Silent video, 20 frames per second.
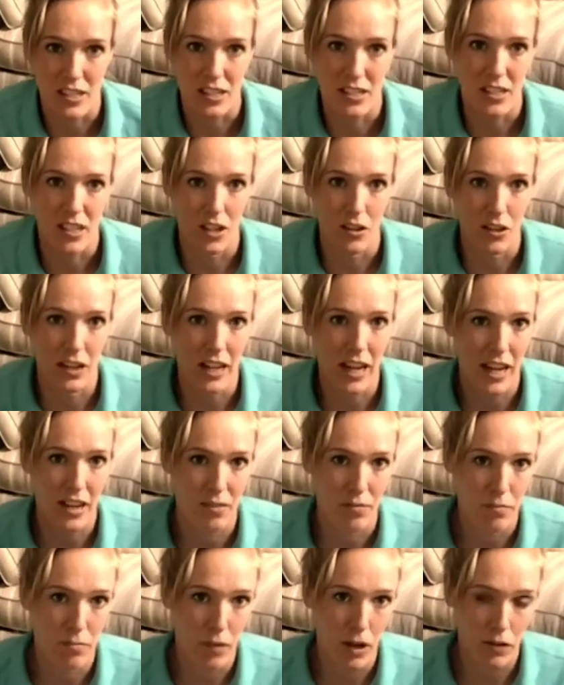So
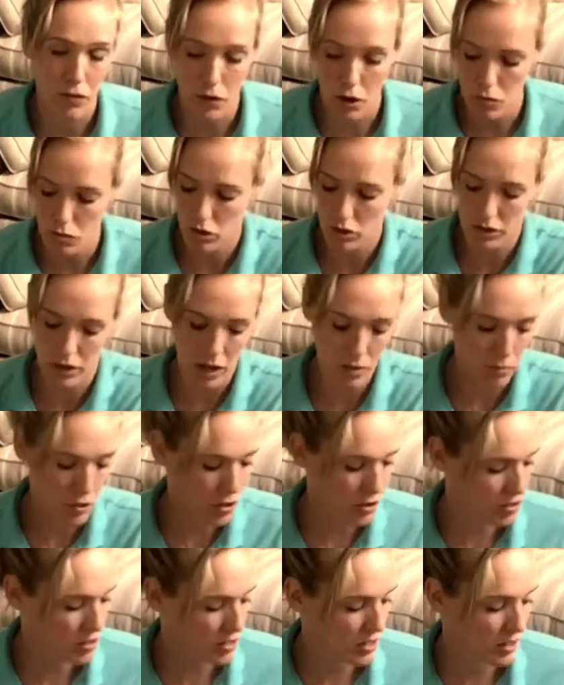again, my foam roller that I'm
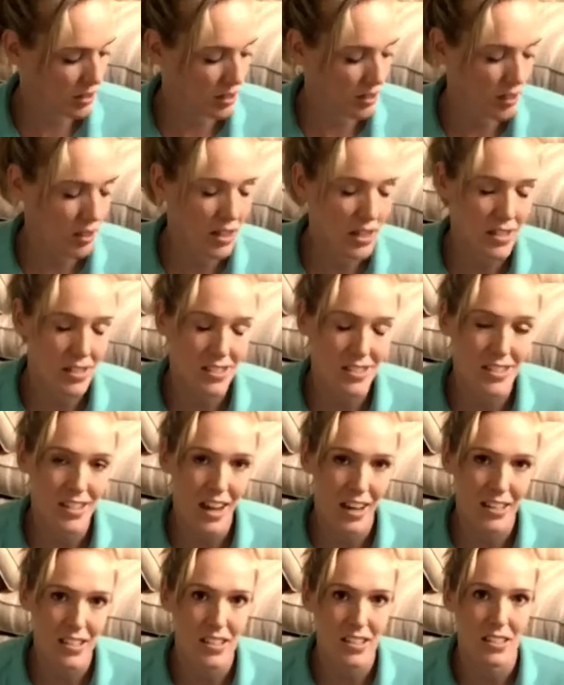using is
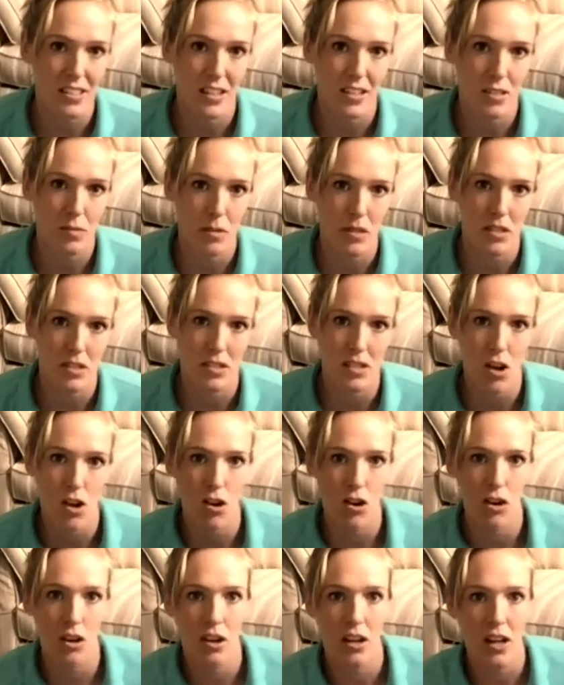90 centimetres
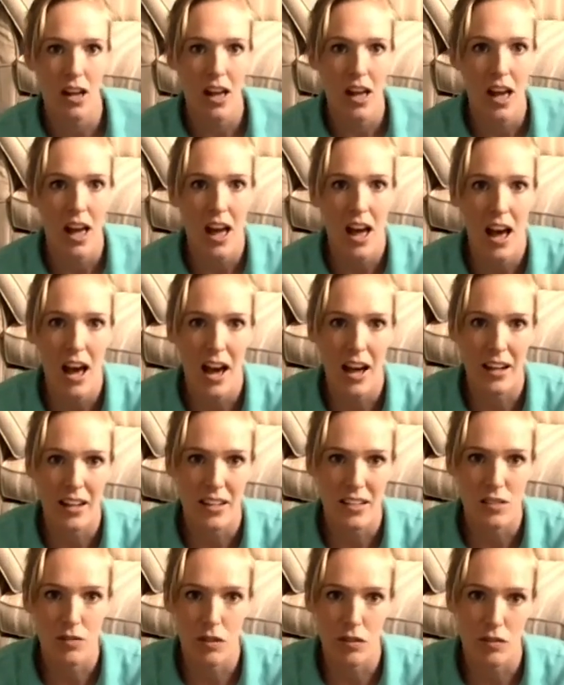long and
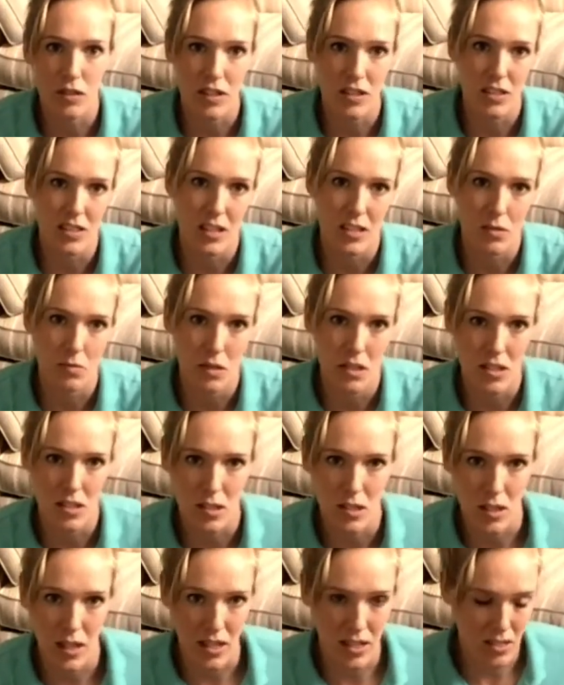it's 15
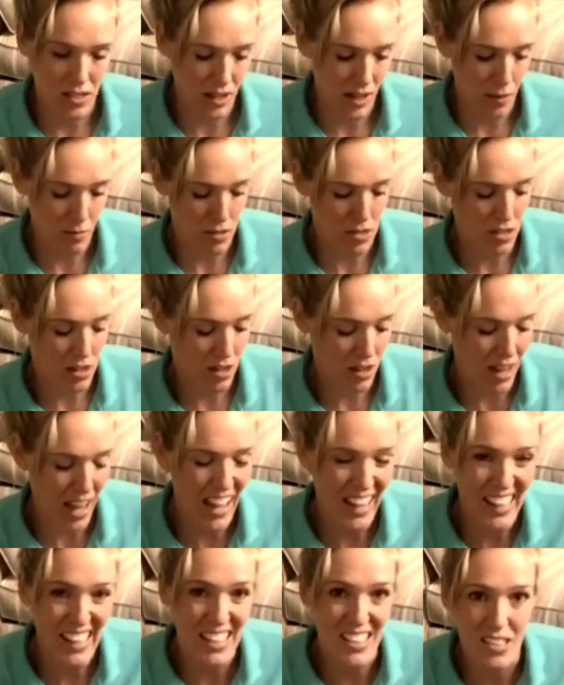centimetres in diameter,
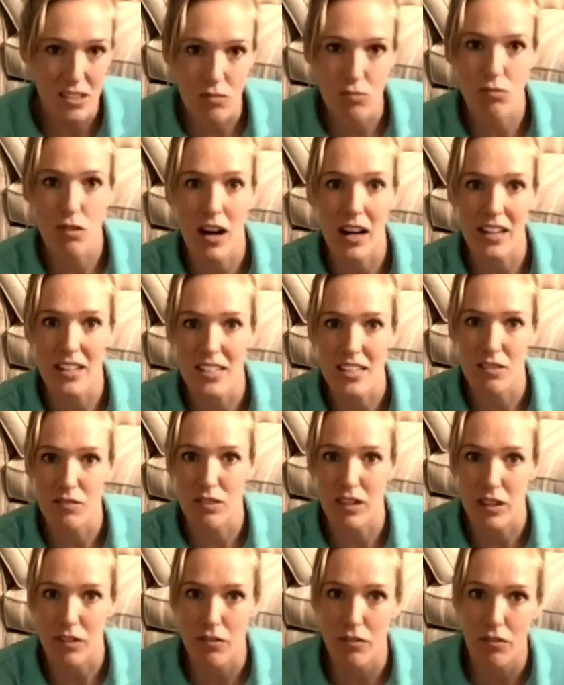and it is a
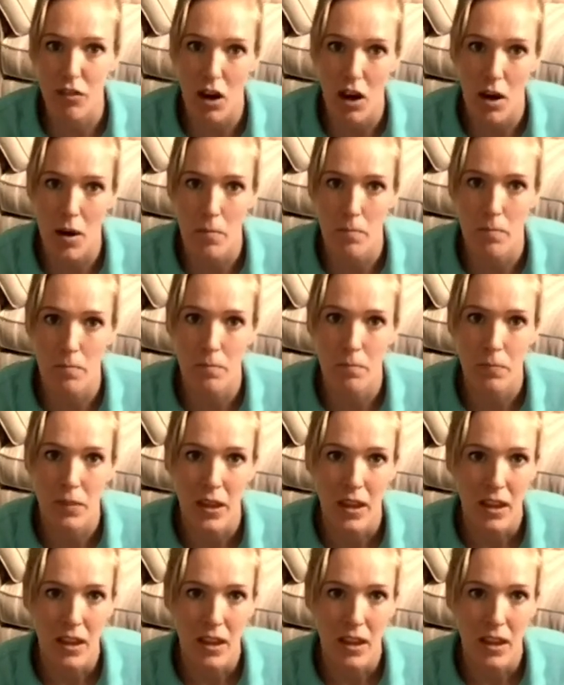relatively firm